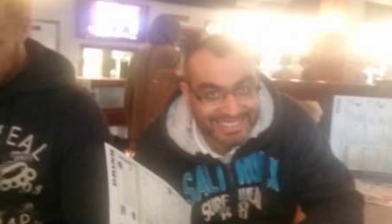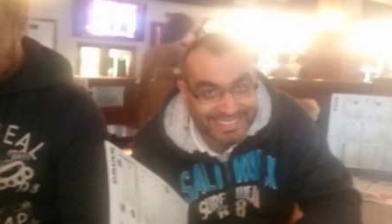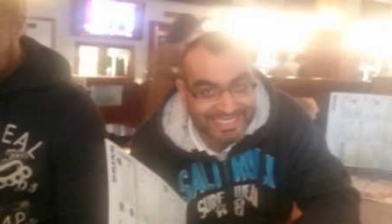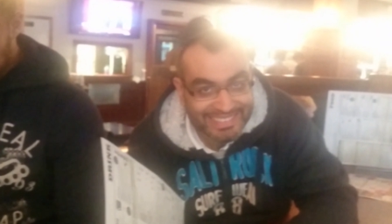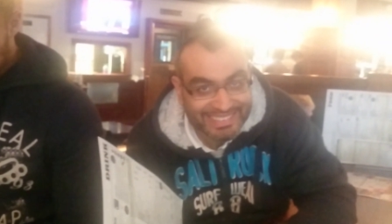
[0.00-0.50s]

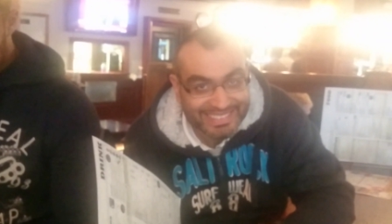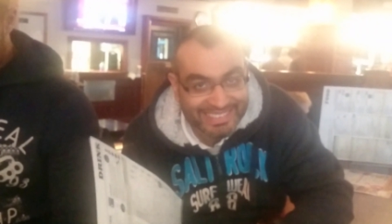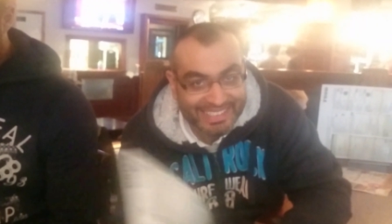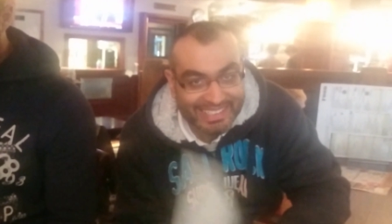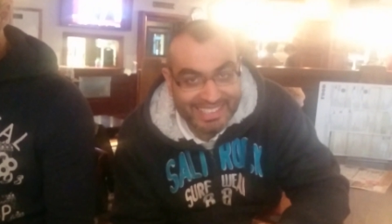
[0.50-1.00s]
wants to be
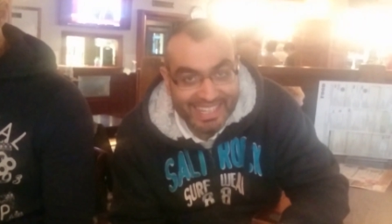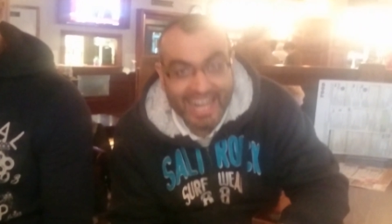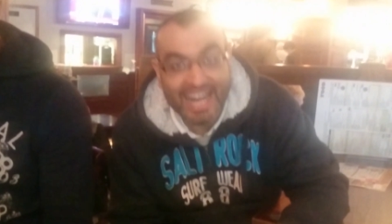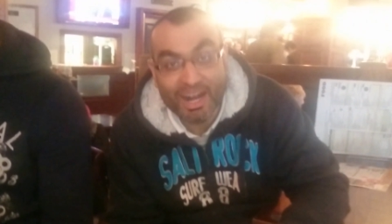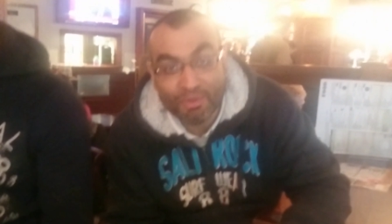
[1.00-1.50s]
in one of my
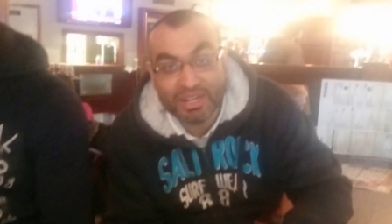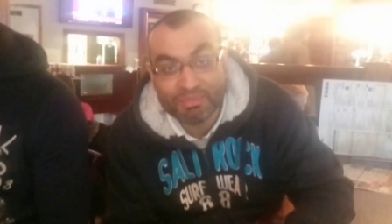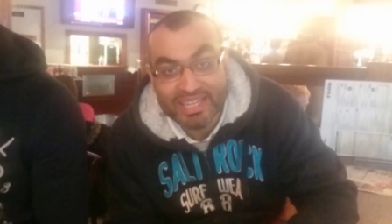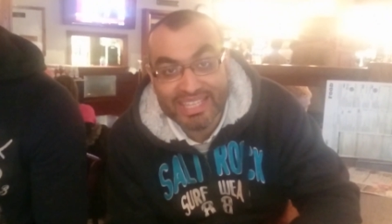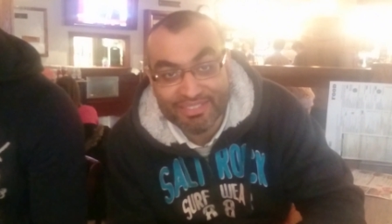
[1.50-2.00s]
videos because
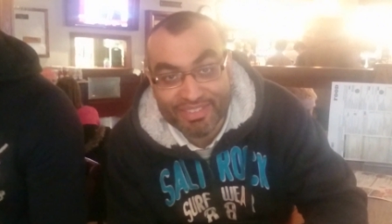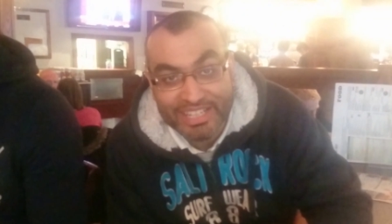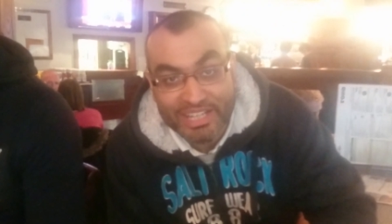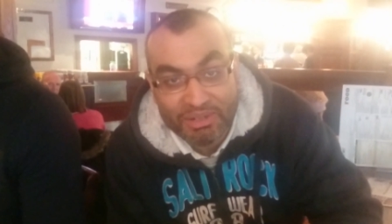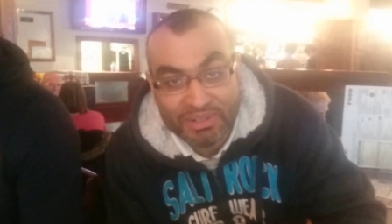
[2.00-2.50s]
he
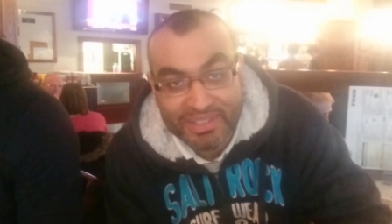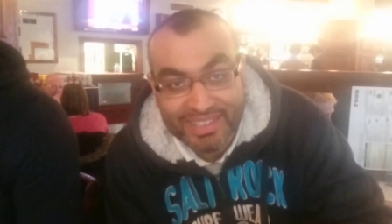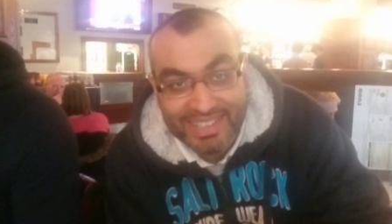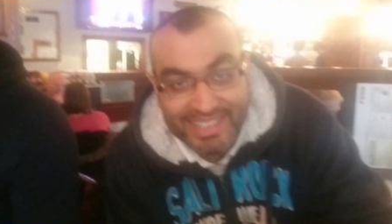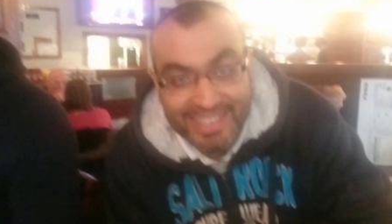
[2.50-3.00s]
loves me.